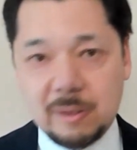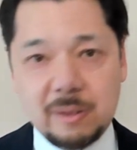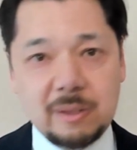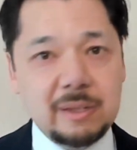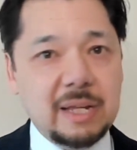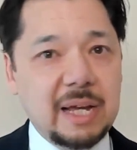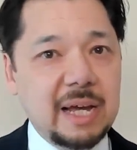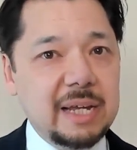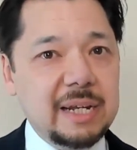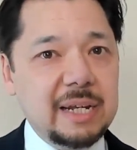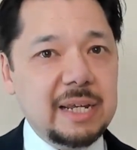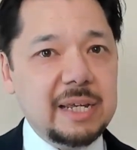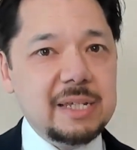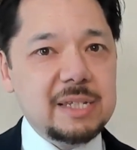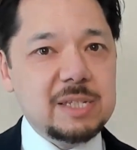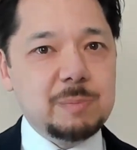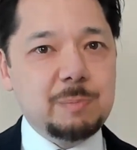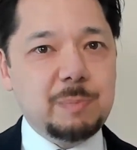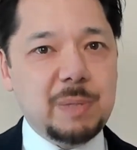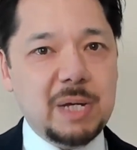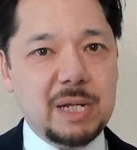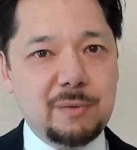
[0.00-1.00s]

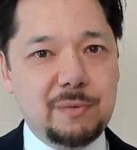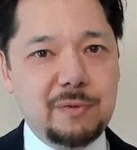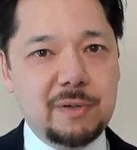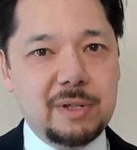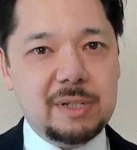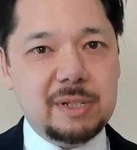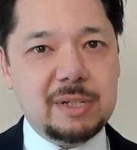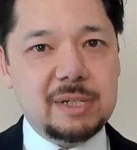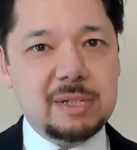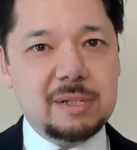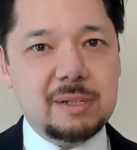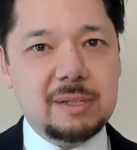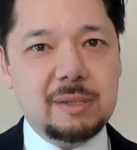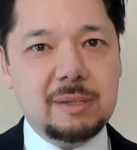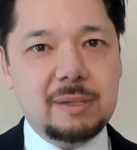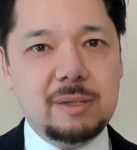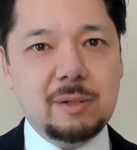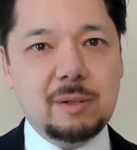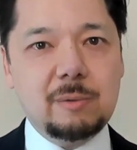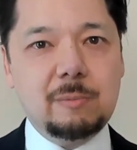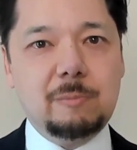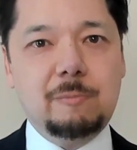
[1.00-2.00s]
Linings benefit
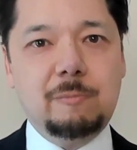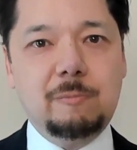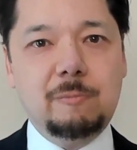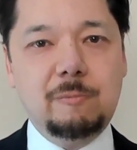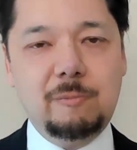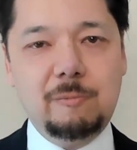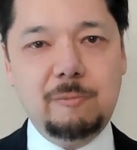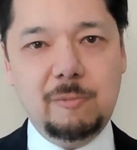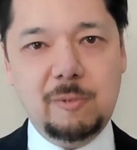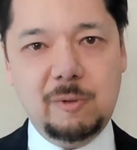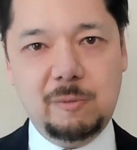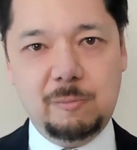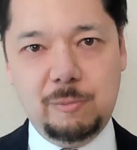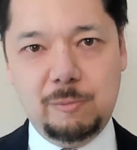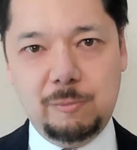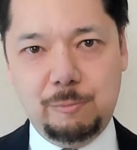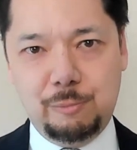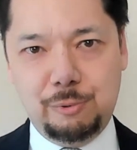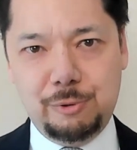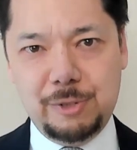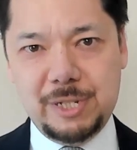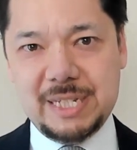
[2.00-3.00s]
the
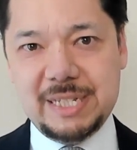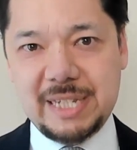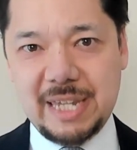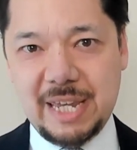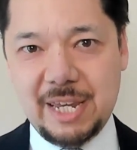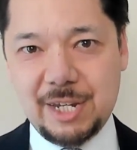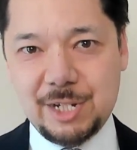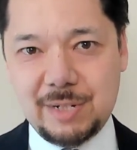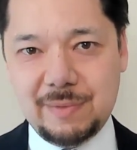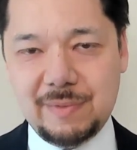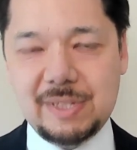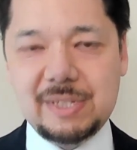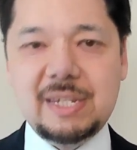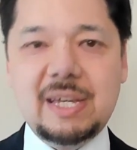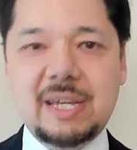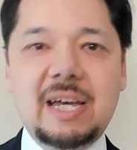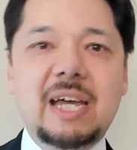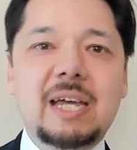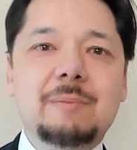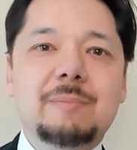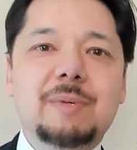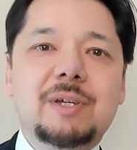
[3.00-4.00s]
presentation of the tie